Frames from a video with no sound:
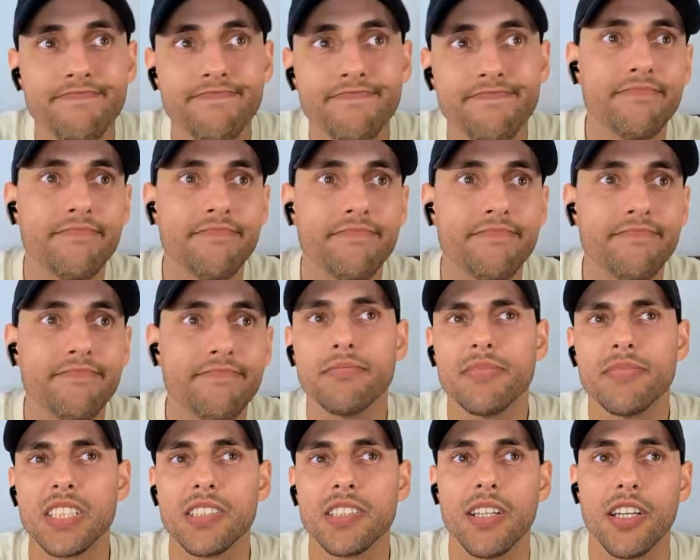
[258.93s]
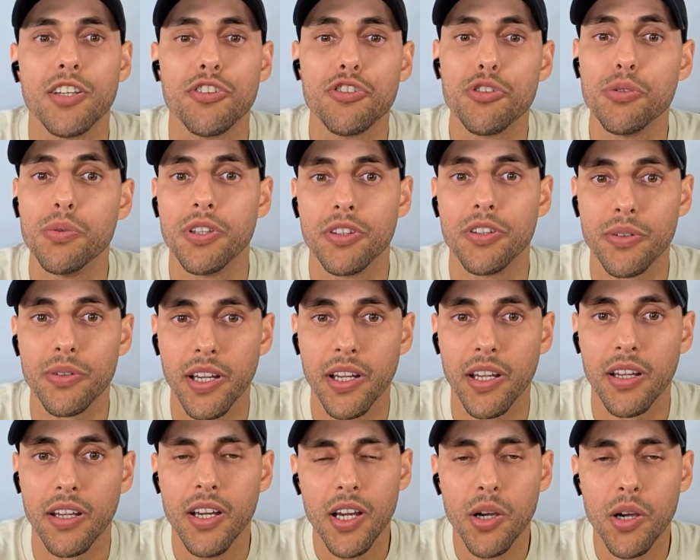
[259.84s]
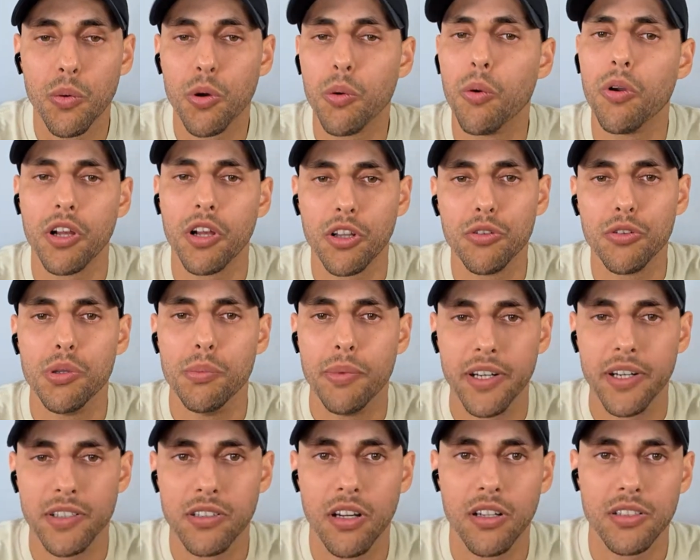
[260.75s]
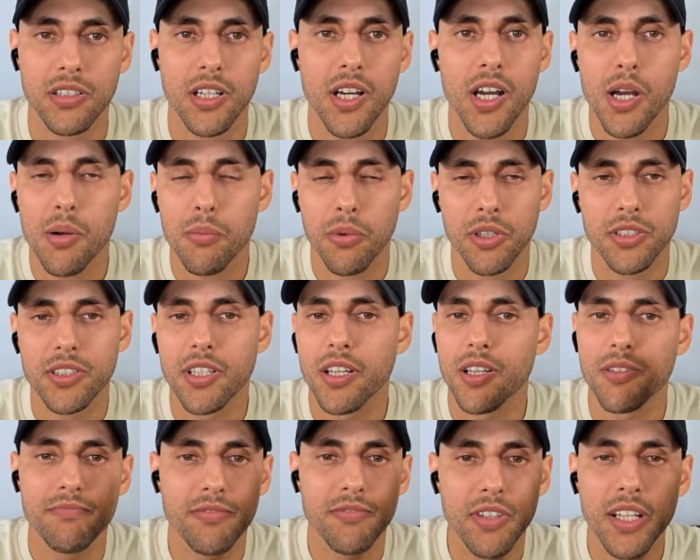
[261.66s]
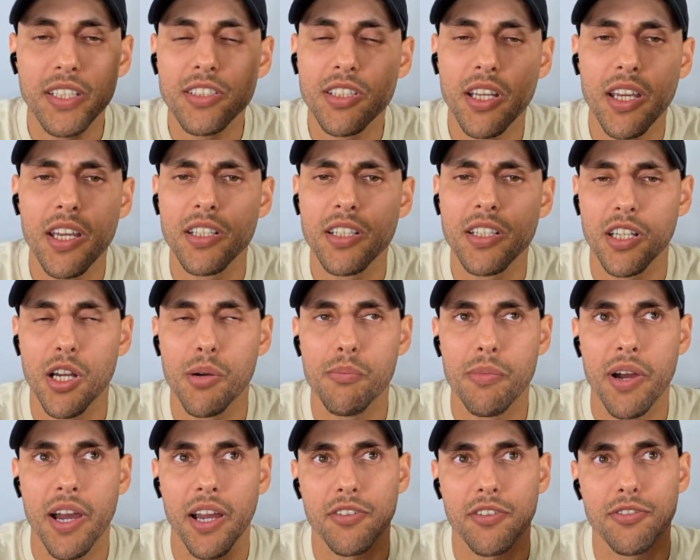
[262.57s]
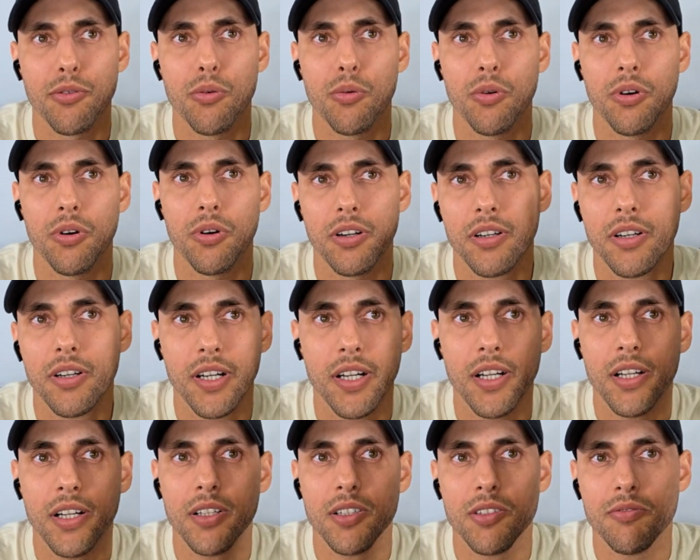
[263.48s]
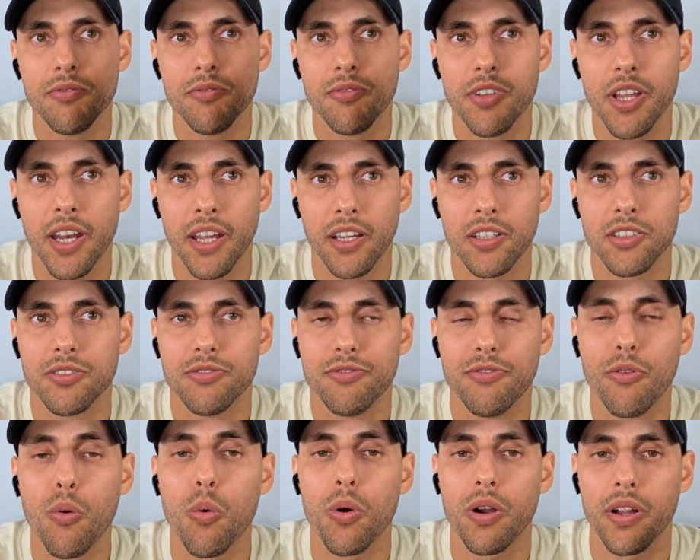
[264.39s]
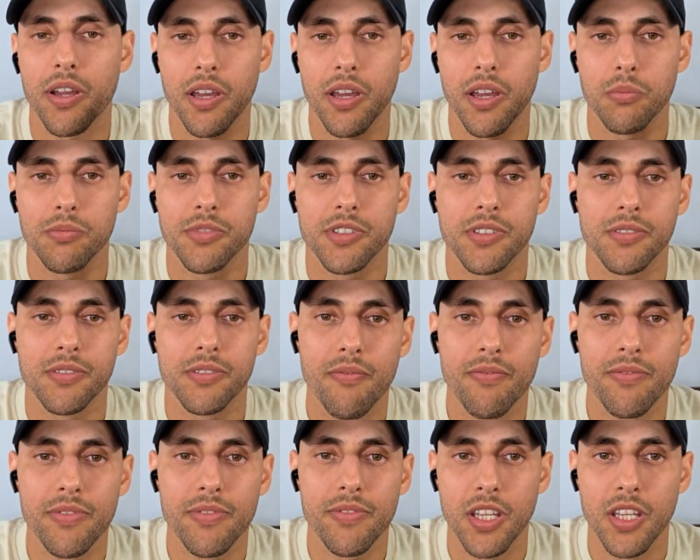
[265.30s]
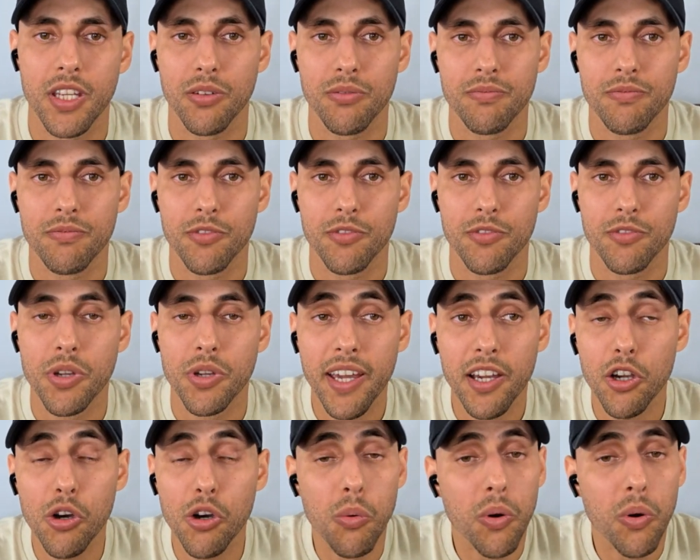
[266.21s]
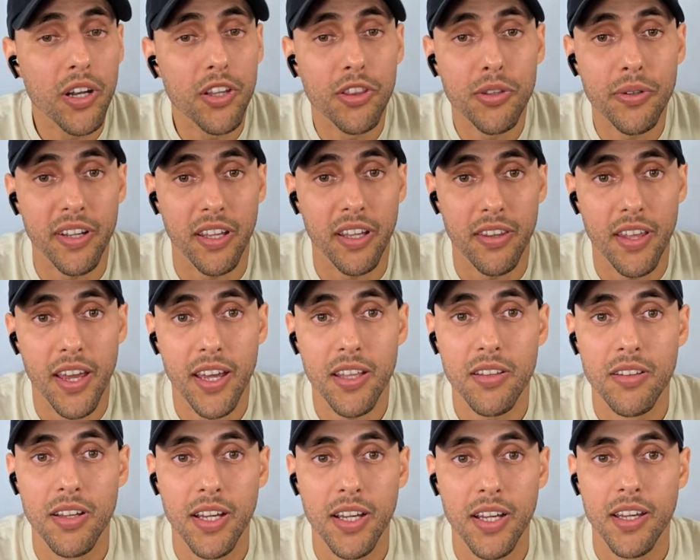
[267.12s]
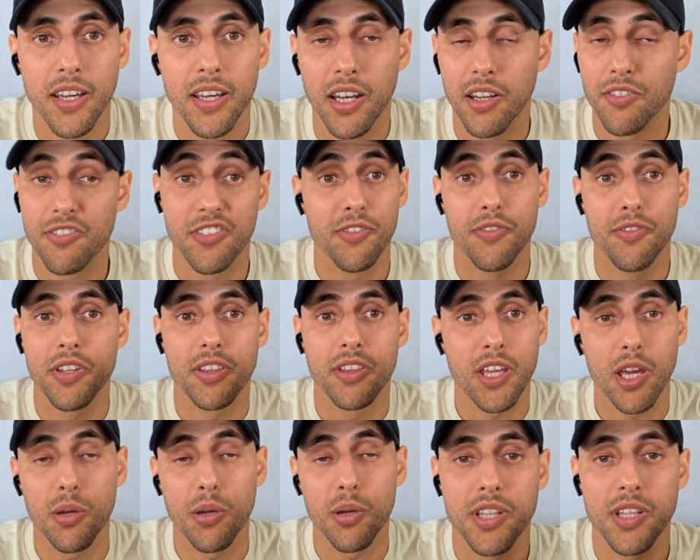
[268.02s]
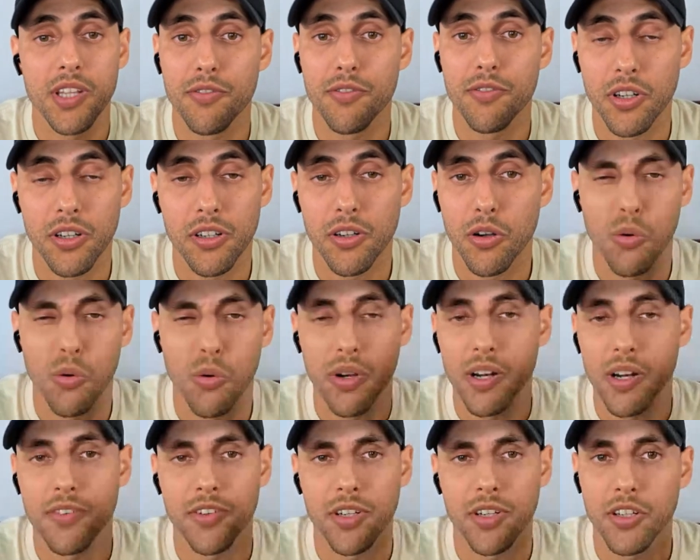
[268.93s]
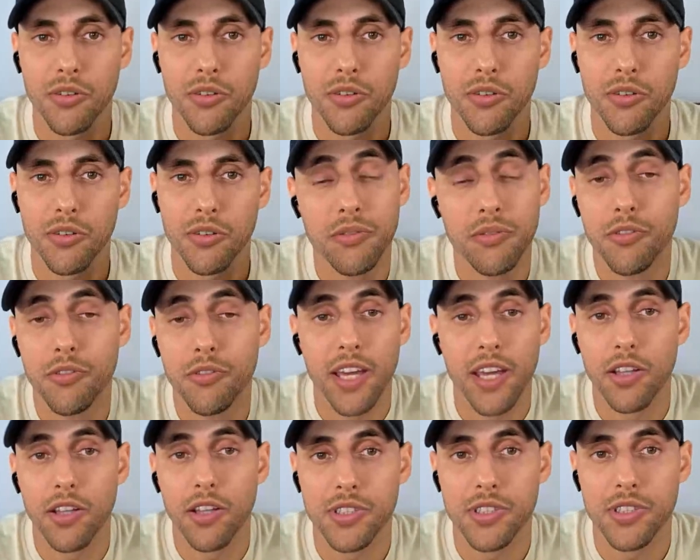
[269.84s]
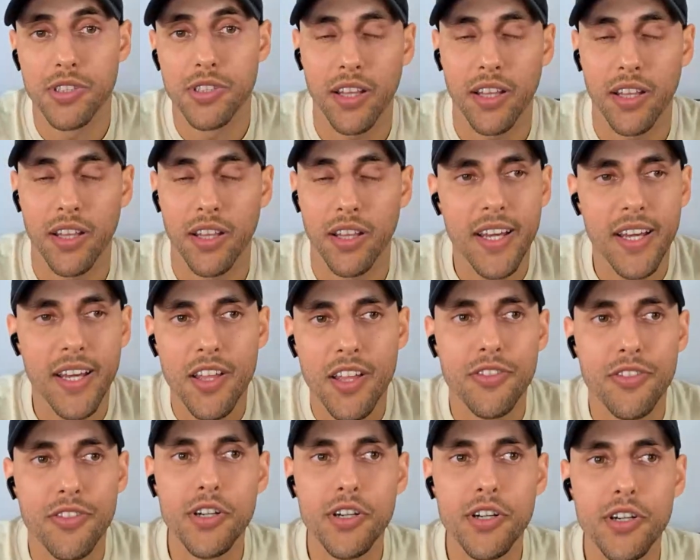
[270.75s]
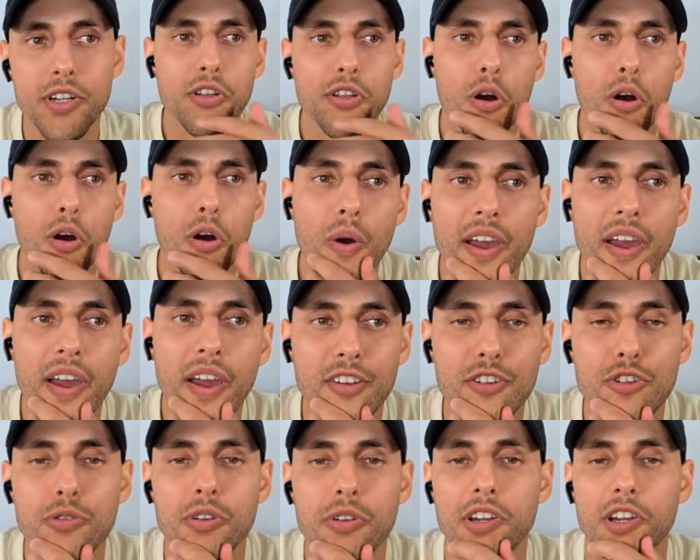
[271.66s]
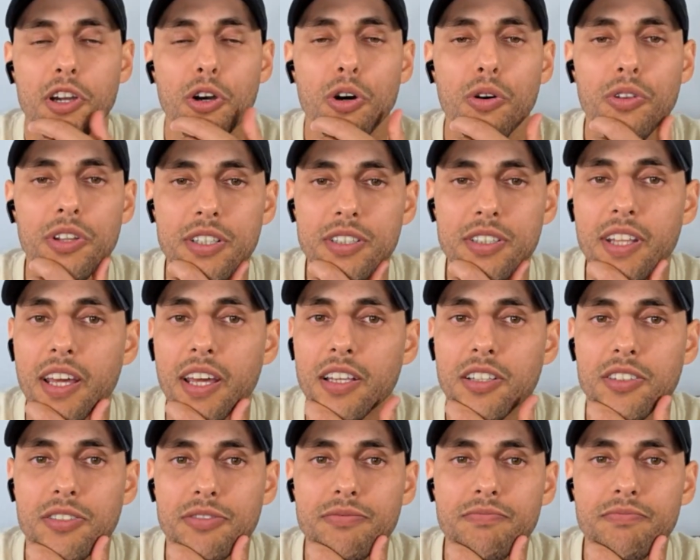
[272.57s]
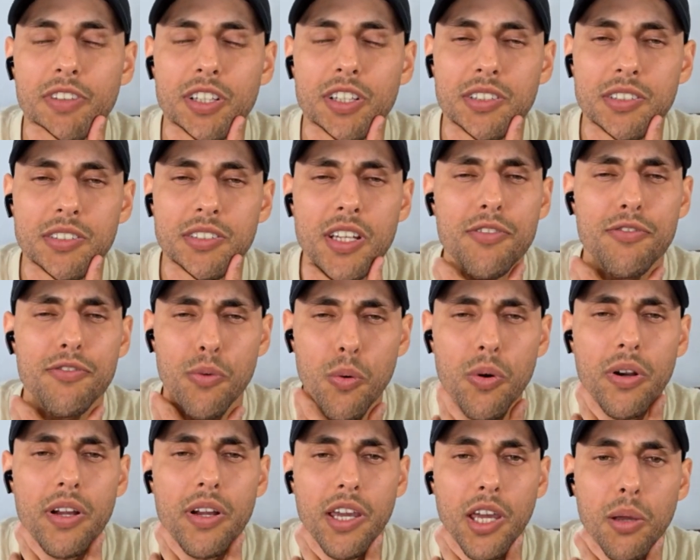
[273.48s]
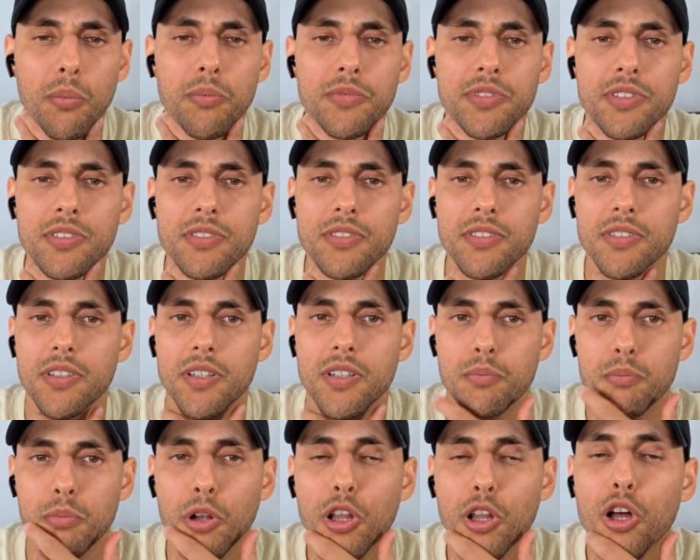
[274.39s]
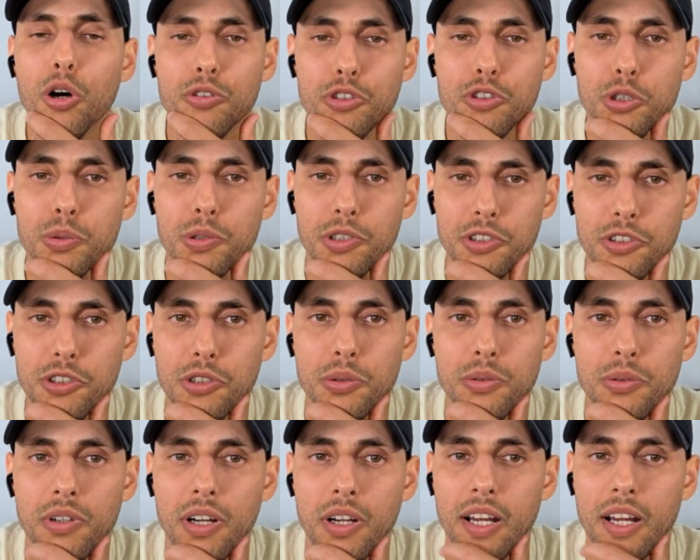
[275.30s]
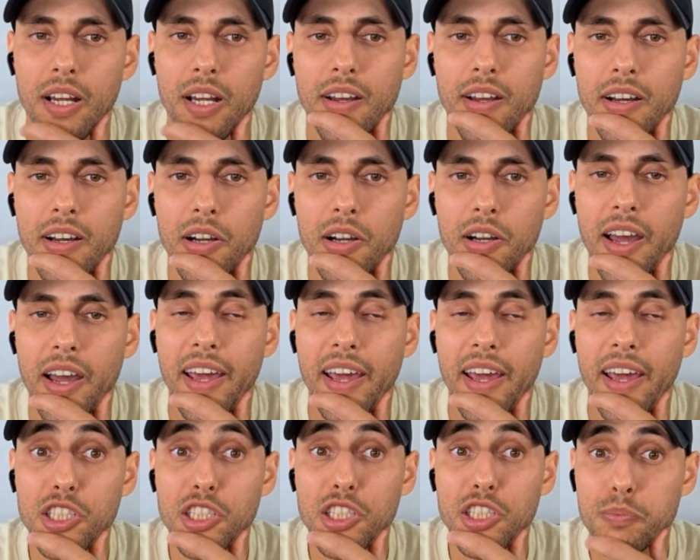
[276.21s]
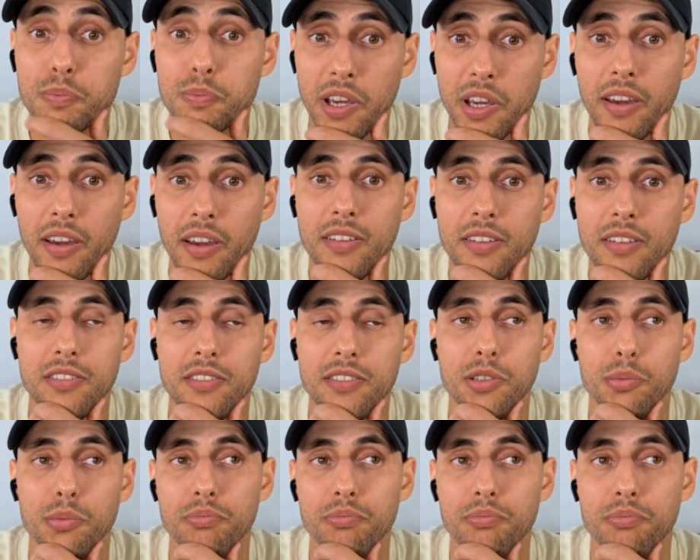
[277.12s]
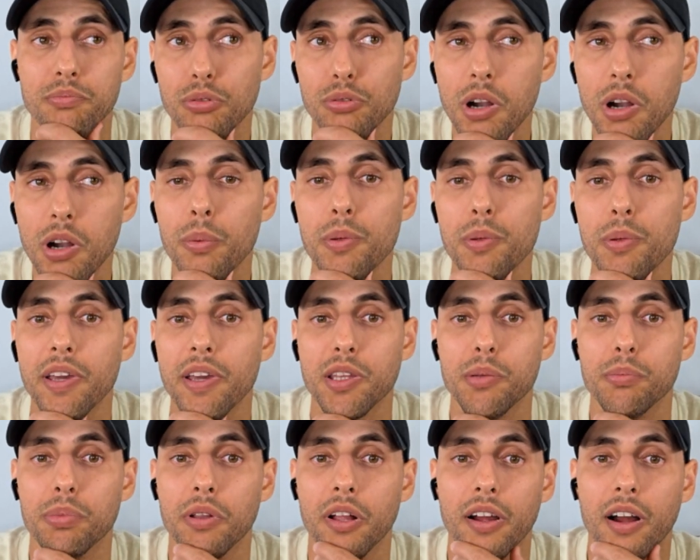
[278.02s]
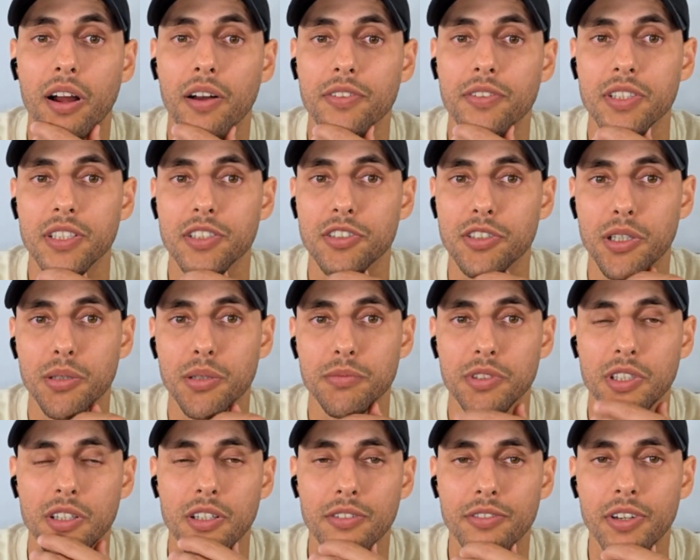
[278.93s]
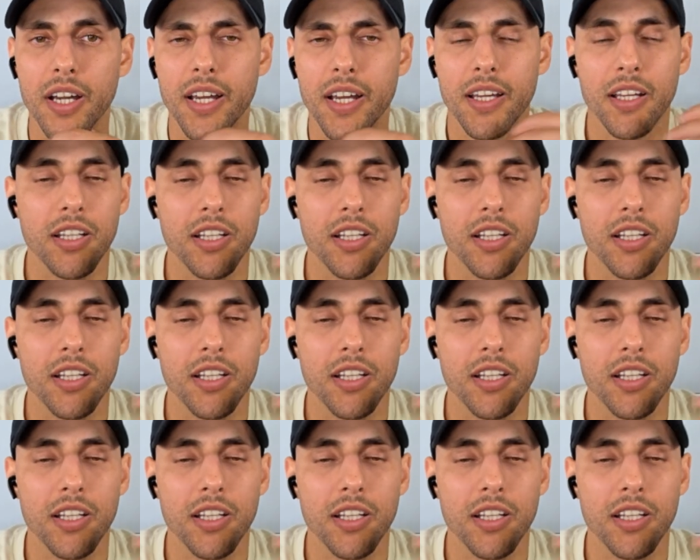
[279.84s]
let's say 2-3. We won't include the Bears loss. Let's say he doesn't come back for the next 4 games. You can't go 1-3 in that. And if the fifth game's Denver or whatever, you can't lose that. Like there's no way that you can go this next, let's say 4 games below 2-2 and expect to probably make the playoffs in terms of